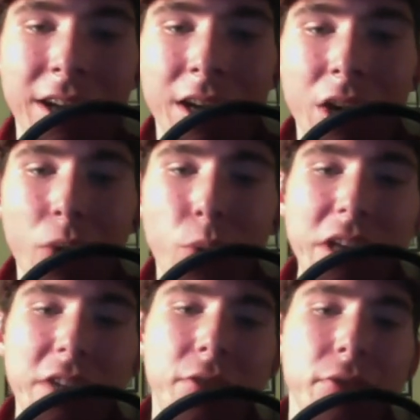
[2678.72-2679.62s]
Week
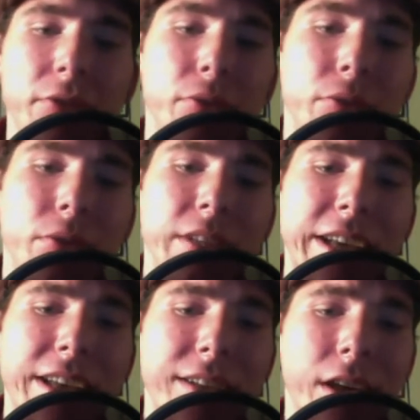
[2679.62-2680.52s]
2, you get a
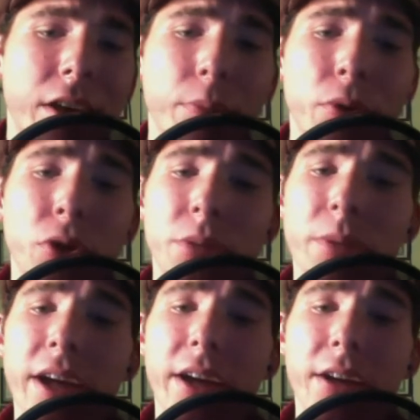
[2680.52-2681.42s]
lot of
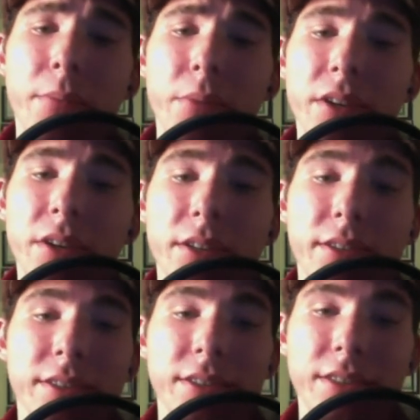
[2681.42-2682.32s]
pushback
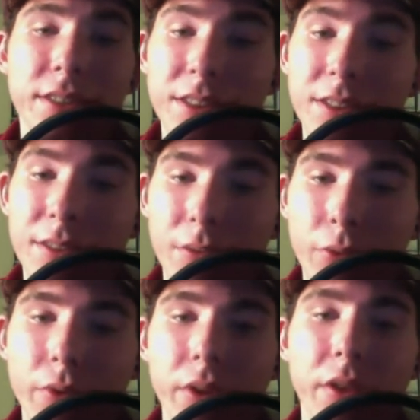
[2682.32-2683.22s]
because
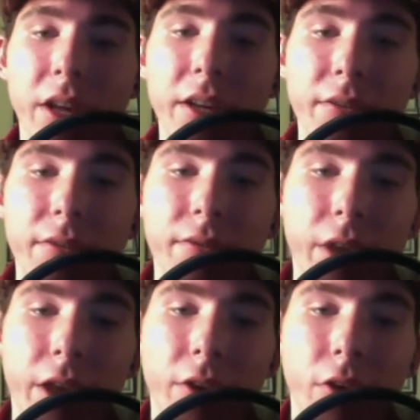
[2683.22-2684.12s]
real life
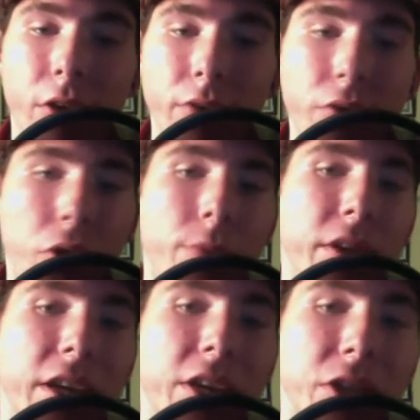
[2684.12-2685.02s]
and all of your
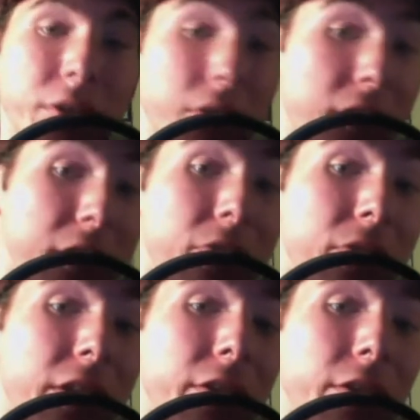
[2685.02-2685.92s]
obligations are still
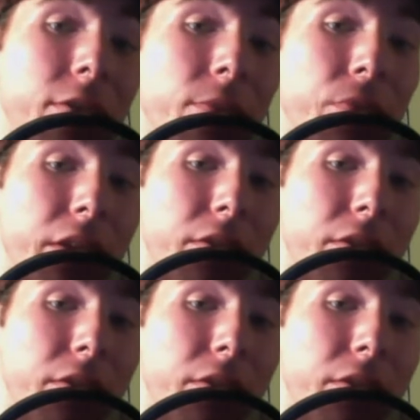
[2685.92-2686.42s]
there, and they're